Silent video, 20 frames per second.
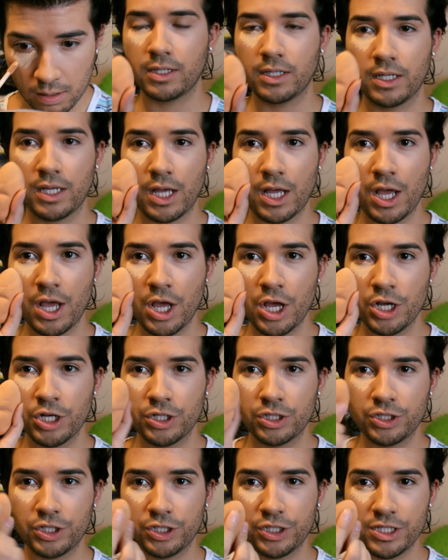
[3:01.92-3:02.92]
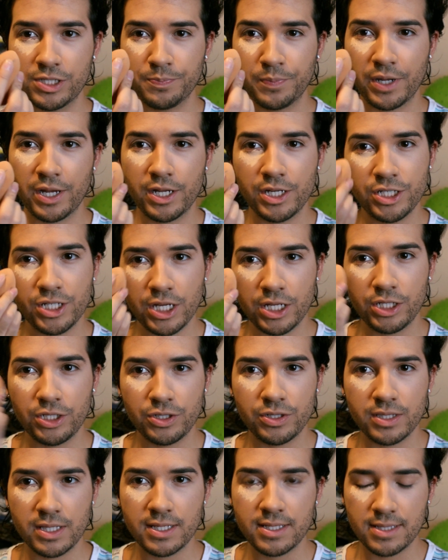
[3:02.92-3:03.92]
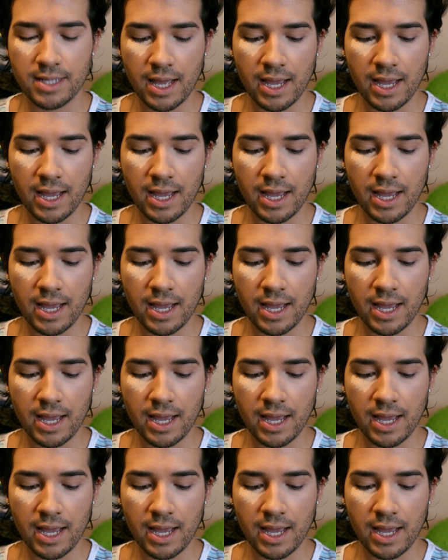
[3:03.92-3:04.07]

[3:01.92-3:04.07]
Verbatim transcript: Gonna turn the sponge and use this